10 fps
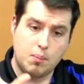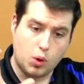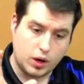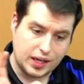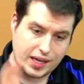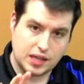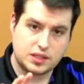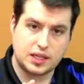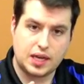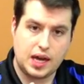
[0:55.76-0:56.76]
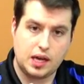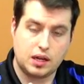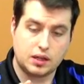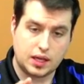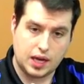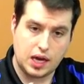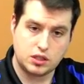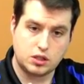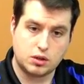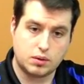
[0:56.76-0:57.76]
more against the
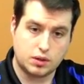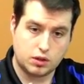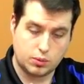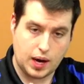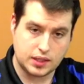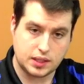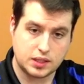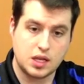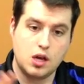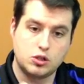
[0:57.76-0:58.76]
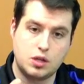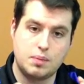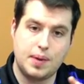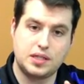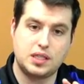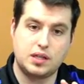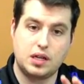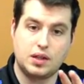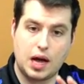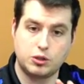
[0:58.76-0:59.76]
cage of your thoracics, so then basically
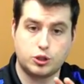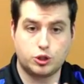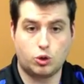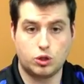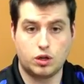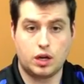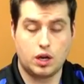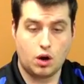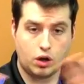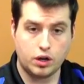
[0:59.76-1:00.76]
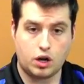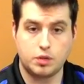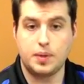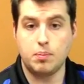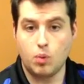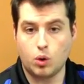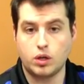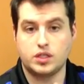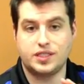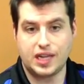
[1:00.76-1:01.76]
allows your shoulder in all to be
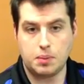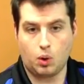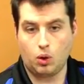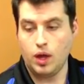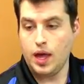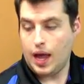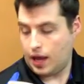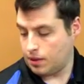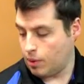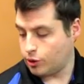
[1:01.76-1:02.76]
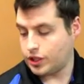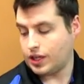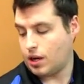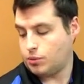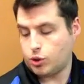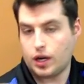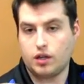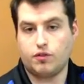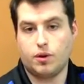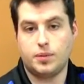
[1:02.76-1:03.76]
more stable, and the motion to come
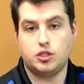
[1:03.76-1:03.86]
directly from the